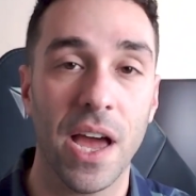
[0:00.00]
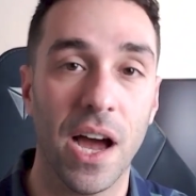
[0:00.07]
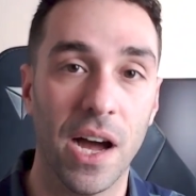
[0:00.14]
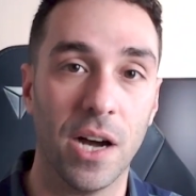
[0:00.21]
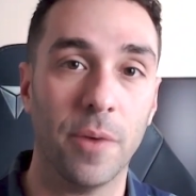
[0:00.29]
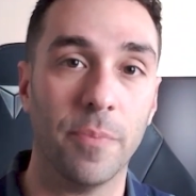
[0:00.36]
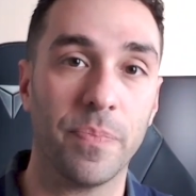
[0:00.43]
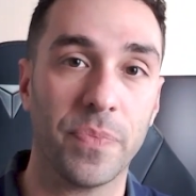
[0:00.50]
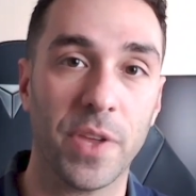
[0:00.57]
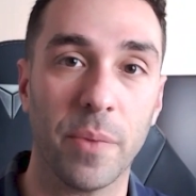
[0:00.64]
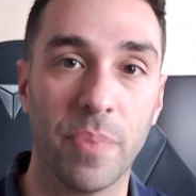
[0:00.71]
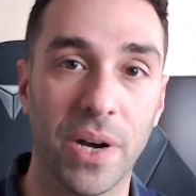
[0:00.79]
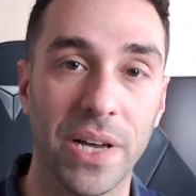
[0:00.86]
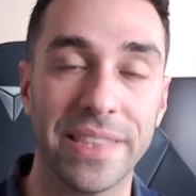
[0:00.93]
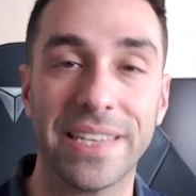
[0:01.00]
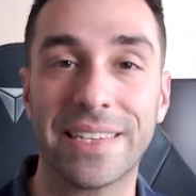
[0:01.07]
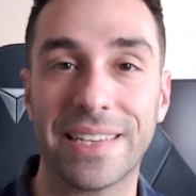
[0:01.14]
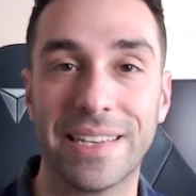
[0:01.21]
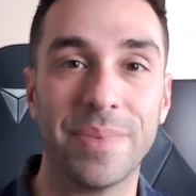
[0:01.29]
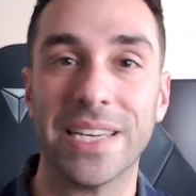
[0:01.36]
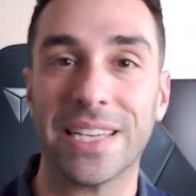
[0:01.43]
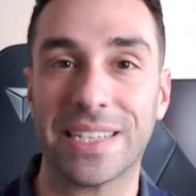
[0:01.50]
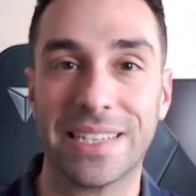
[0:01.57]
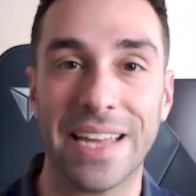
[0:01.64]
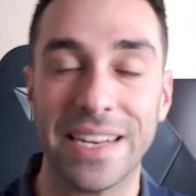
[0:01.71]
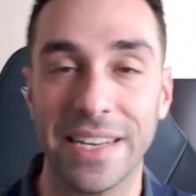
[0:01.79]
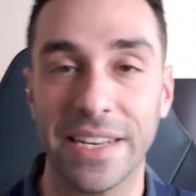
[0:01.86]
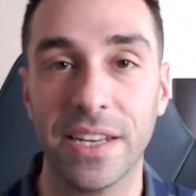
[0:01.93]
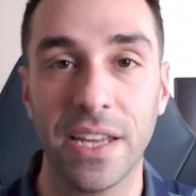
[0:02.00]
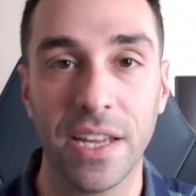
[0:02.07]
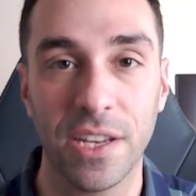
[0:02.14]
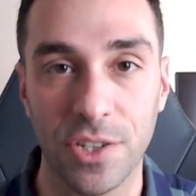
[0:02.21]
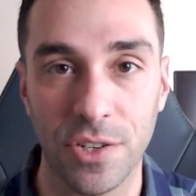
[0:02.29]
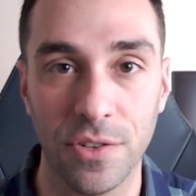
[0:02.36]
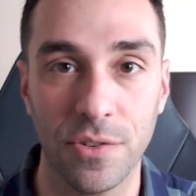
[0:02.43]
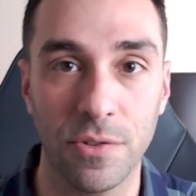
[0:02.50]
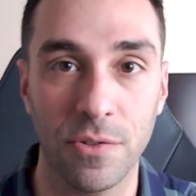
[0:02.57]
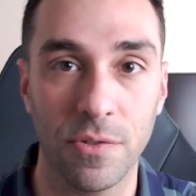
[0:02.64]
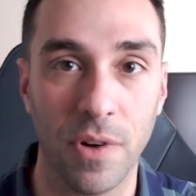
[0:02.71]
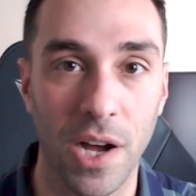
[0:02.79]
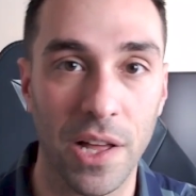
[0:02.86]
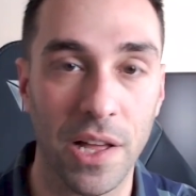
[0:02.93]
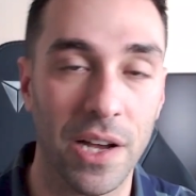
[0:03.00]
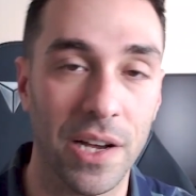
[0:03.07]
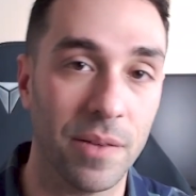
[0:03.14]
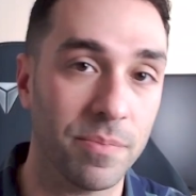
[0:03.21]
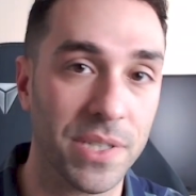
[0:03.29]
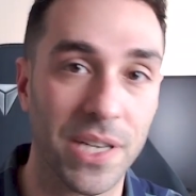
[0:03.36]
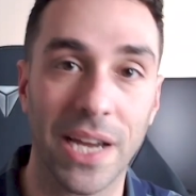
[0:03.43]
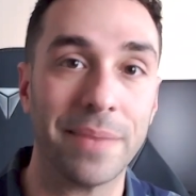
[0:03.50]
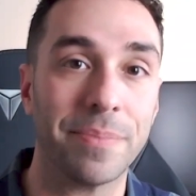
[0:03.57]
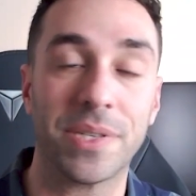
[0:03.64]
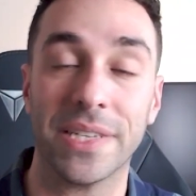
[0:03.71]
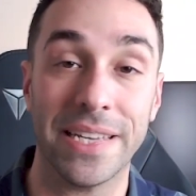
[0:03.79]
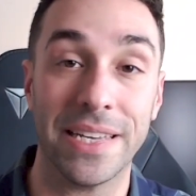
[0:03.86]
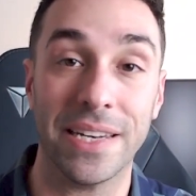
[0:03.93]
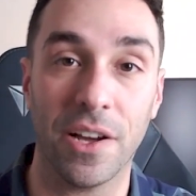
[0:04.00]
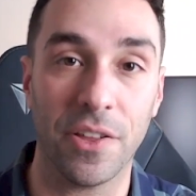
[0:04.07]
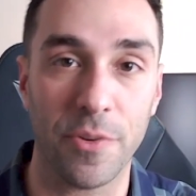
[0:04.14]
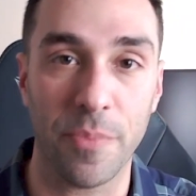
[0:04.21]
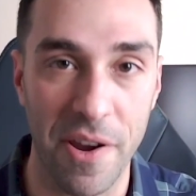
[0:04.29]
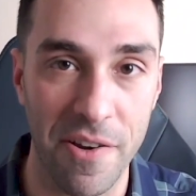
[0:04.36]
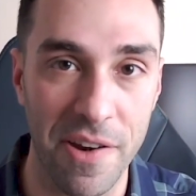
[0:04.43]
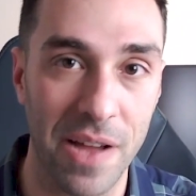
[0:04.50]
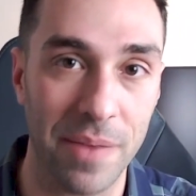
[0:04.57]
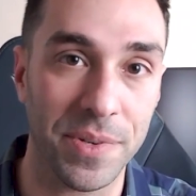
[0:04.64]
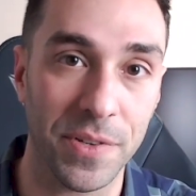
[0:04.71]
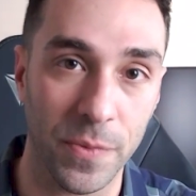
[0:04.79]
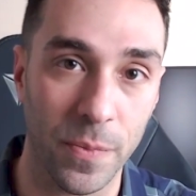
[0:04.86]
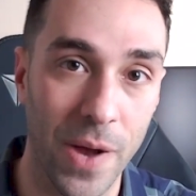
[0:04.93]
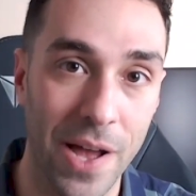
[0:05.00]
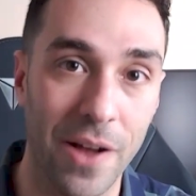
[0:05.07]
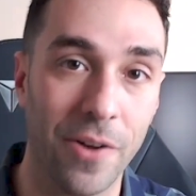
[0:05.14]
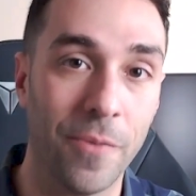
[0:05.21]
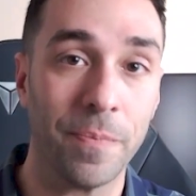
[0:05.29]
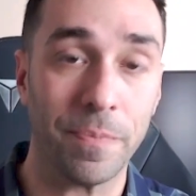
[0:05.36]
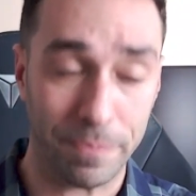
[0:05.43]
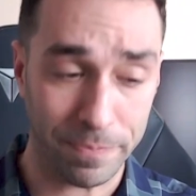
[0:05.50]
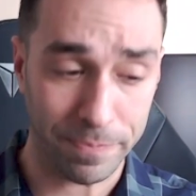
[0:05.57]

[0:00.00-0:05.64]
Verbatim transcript: um, but this can be extended to uh, um, types in other paradigms as well.